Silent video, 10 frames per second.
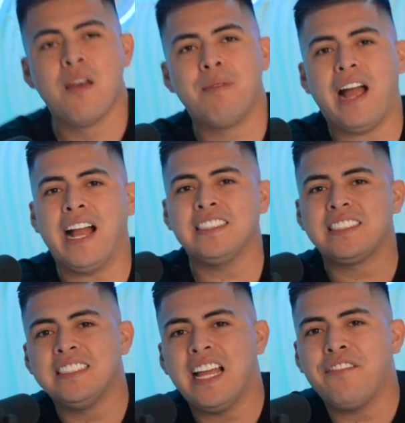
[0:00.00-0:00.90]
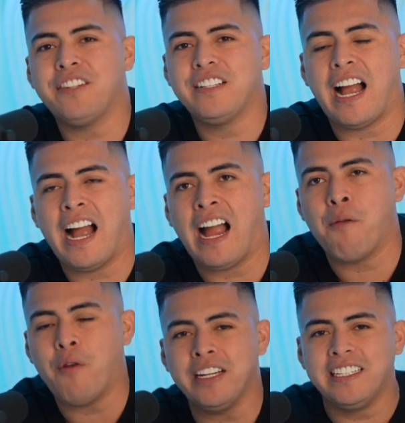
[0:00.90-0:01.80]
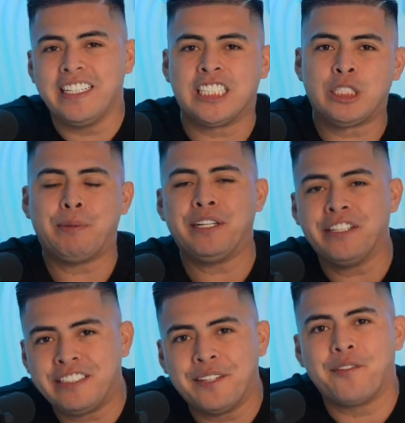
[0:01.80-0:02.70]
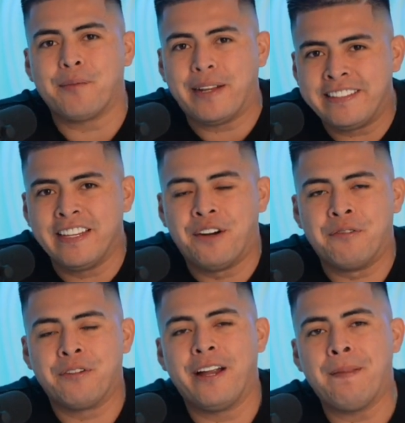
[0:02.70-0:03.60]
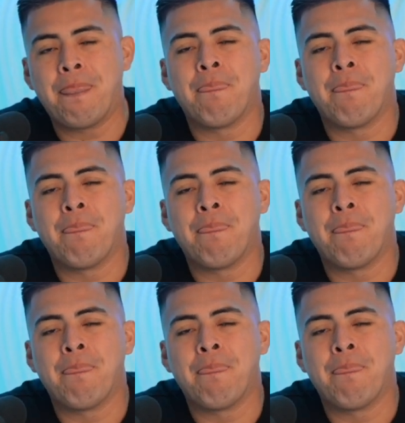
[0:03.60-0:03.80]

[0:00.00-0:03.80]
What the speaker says: But I just I wanted to experience it for myself, right?